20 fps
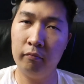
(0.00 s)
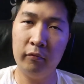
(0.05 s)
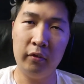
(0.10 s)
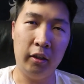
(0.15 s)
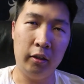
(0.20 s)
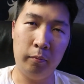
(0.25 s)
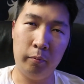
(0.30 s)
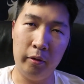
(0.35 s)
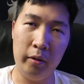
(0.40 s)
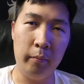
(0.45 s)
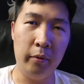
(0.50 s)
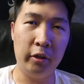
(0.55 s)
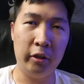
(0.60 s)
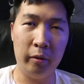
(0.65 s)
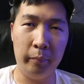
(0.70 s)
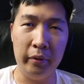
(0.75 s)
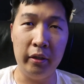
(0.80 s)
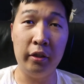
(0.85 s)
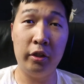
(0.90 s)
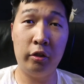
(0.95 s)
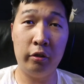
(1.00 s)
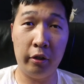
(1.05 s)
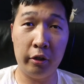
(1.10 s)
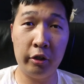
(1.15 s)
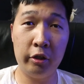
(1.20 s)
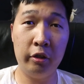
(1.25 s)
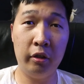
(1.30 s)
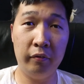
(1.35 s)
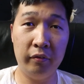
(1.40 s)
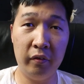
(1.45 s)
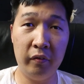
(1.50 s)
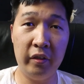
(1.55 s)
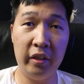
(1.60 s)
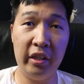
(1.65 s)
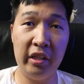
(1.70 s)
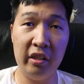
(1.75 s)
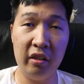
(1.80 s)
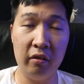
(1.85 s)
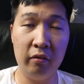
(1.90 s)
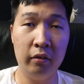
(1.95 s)
That's pretty much gonna be the structure of the
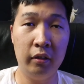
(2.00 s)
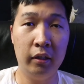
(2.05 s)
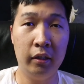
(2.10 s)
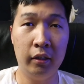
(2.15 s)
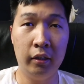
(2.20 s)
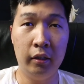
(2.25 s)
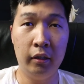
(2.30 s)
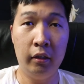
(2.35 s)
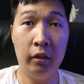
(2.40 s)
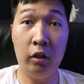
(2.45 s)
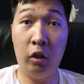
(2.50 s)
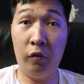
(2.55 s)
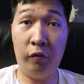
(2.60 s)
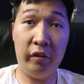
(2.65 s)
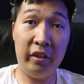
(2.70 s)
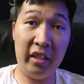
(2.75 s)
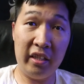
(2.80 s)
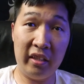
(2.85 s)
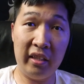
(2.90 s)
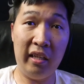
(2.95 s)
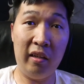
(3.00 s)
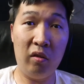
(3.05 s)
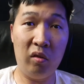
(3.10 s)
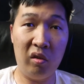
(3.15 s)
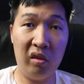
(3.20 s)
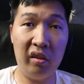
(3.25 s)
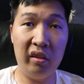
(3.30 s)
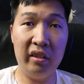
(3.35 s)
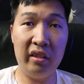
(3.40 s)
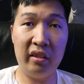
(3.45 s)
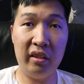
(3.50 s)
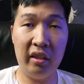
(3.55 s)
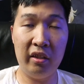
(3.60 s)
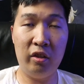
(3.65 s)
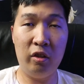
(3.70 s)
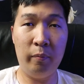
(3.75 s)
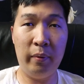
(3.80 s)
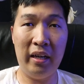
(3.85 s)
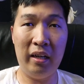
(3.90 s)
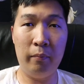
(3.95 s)
video. Hopefully the sound quality is not
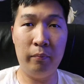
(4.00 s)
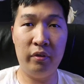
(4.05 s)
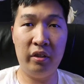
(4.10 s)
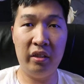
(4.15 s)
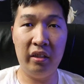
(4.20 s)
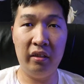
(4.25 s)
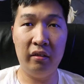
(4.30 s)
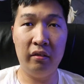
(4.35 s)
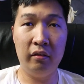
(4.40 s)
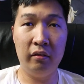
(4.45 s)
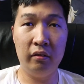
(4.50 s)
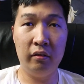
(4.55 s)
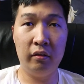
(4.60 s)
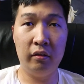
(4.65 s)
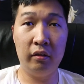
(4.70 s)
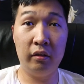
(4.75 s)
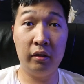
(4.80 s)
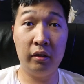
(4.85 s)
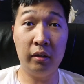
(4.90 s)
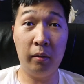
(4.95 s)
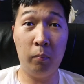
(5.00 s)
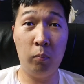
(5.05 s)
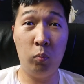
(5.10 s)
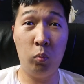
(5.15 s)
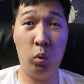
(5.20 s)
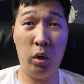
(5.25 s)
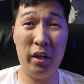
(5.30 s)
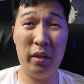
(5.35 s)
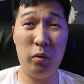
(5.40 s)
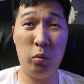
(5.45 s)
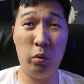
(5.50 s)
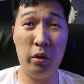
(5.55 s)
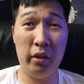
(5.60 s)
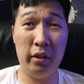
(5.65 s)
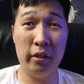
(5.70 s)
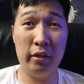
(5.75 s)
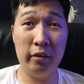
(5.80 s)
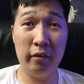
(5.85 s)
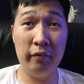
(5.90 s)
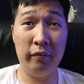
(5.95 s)
too bad. I'm sitting somewhat
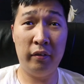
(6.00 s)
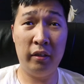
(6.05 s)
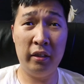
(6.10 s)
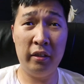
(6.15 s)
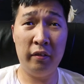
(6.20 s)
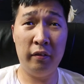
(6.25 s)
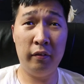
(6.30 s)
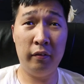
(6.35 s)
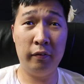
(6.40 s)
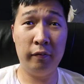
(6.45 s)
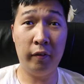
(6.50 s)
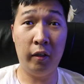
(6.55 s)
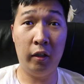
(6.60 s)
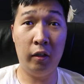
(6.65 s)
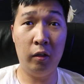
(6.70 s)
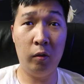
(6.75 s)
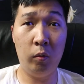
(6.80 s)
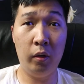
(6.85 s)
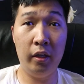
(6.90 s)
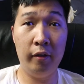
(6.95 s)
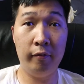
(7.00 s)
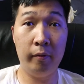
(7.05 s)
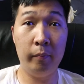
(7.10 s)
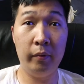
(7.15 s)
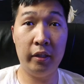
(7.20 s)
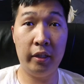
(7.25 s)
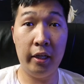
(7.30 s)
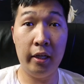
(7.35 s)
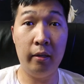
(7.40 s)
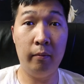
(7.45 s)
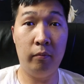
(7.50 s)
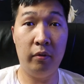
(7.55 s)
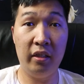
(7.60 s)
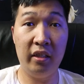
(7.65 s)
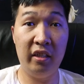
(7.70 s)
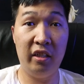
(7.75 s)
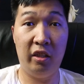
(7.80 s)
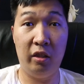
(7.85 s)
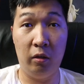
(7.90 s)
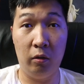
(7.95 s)
relatively far away from the
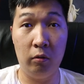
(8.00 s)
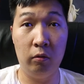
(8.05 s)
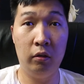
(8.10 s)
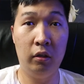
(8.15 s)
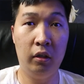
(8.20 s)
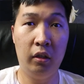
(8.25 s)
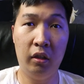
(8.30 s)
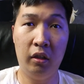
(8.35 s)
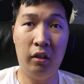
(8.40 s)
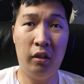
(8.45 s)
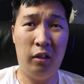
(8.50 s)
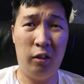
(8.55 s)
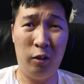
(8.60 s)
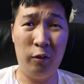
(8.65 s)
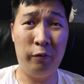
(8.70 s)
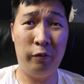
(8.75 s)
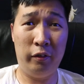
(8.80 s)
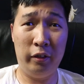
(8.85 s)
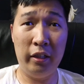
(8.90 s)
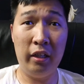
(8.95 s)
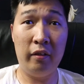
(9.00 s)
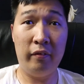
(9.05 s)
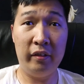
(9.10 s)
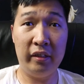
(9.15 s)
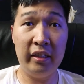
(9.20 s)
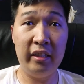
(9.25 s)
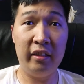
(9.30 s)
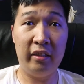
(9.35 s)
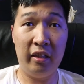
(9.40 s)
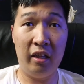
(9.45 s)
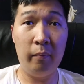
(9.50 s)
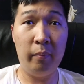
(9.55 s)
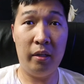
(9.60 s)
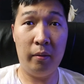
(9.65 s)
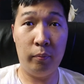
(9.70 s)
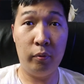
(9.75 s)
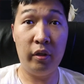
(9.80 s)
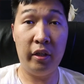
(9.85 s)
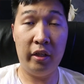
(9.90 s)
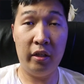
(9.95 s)
camera, so hopefully everything's gonna be
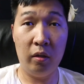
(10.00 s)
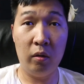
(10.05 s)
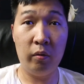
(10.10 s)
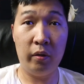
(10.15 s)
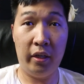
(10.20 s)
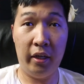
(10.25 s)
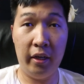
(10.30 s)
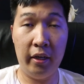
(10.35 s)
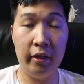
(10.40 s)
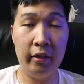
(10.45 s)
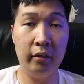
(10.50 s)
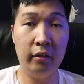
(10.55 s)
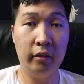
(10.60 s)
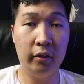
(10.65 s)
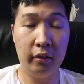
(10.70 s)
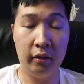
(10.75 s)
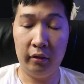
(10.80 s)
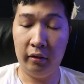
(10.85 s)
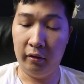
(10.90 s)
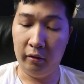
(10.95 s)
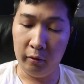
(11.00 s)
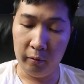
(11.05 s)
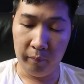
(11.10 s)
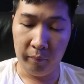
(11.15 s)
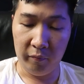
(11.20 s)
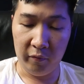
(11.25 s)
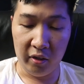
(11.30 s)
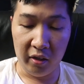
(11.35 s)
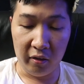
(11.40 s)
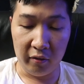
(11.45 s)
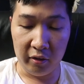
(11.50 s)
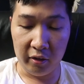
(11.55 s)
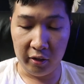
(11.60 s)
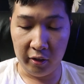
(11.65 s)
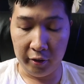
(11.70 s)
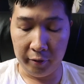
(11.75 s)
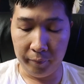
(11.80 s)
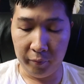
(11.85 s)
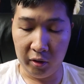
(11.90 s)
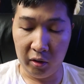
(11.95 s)
pretty okay. So there we
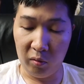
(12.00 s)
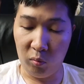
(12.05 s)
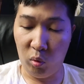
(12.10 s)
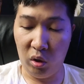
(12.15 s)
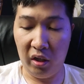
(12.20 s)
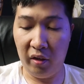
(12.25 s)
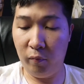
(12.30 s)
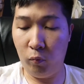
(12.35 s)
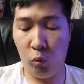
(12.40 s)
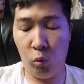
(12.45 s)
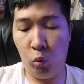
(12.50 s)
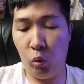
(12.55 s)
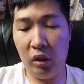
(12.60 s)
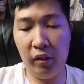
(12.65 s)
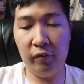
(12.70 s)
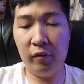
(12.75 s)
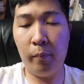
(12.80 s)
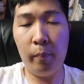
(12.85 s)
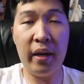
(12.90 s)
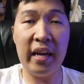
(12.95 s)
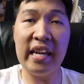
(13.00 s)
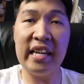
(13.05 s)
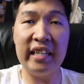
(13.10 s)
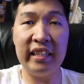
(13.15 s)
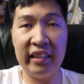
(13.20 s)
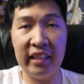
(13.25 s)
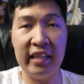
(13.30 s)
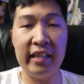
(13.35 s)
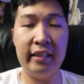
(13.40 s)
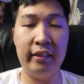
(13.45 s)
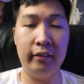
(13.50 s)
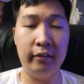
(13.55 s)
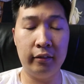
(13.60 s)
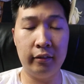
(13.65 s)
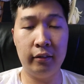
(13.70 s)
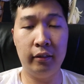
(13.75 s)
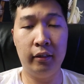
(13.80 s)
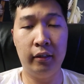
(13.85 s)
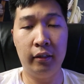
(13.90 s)
go. So one of the main things